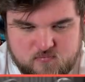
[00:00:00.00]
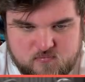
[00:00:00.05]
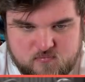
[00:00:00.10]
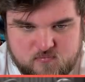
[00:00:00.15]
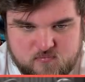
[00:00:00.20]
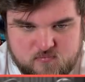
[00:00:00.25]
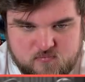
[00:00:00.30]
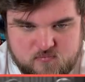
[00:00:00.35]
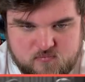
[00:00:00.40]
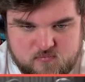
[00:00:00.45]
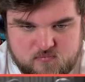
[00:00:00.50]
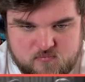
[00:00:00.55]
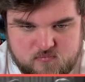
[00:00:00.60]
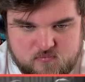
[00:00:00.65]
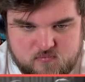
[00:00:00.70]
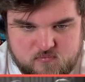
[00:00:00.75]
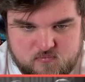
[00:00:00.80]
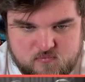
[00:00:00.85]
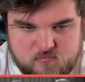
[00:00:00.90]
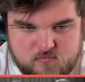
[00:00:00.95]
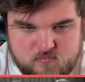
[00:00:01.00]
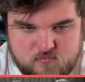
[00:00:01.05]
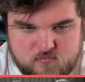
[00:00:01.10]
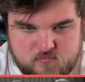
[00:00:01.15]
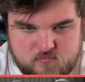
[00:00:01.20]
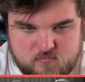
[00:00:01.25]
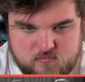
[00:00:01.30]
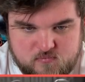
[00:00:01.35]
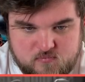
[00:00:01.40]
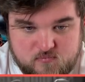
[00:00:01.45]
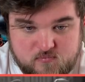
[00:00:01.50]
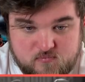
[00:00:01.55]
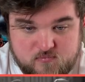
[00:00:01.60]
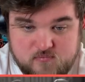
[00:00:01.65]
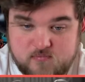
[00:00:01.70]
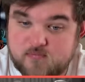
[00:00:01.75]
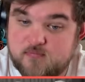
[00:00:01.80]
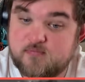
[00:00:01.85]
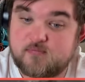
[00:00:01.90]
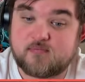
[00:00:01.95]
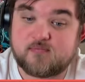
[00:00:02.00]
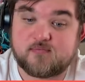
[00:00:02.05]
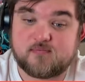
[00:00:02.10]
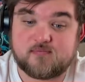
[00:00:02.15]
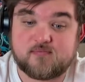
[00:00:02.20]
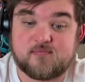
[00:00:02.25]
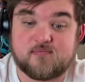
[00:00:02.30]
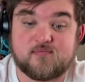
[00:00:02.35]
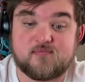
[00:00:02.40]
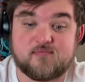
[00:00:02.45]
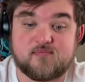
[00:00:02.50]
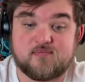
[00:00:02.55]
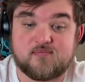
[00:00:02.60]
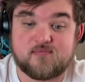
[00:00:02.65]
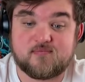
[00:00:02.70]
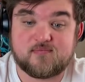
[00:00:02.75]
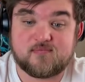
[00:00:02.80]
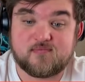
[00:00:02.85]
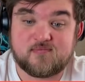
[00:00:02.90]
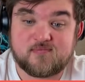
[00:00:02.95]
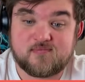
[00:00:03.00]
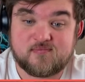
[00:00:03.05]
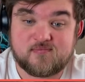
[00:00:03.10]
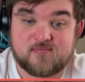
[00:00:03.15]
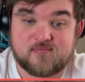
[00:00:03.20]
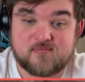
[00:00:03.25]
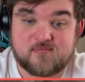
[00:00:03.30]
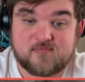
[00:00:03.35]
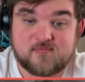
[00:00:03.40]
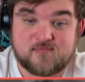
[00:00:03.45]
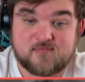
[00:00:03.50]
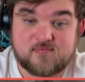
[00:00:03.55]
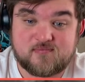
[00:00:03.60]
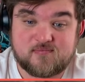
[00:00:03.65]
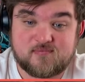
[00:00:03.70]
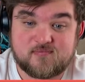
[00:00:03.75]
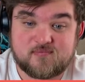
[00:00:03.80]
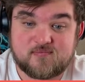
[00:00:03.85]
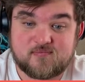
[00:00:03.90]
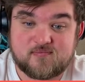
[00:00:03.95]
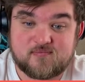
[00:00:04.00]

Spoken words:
Nothing is said.